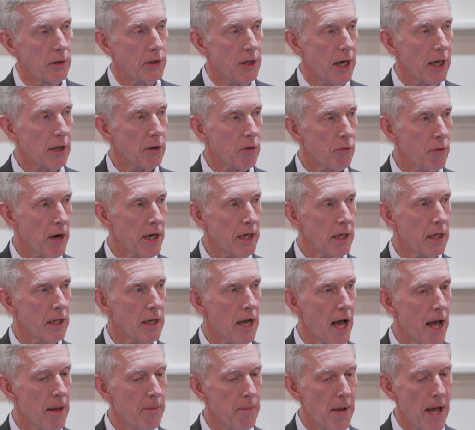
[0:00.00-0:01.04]

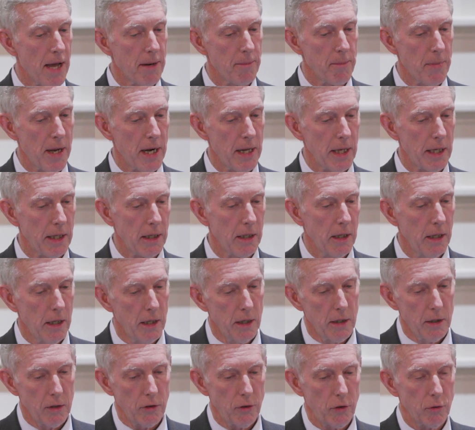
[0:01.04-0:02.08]
decorated combat medic
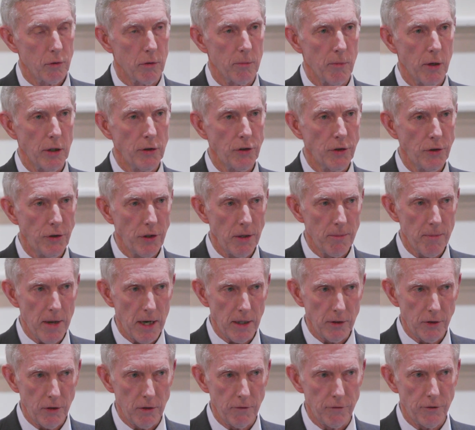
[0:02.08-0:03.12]
to emergency
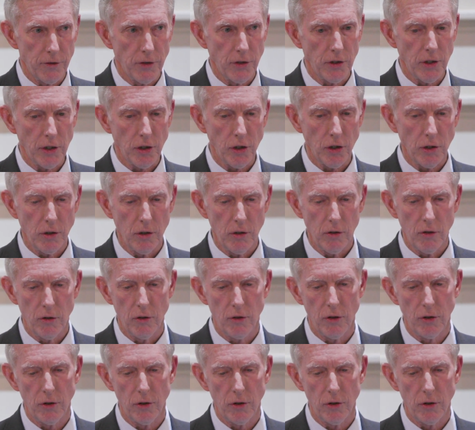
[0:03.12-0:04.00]
medicine physician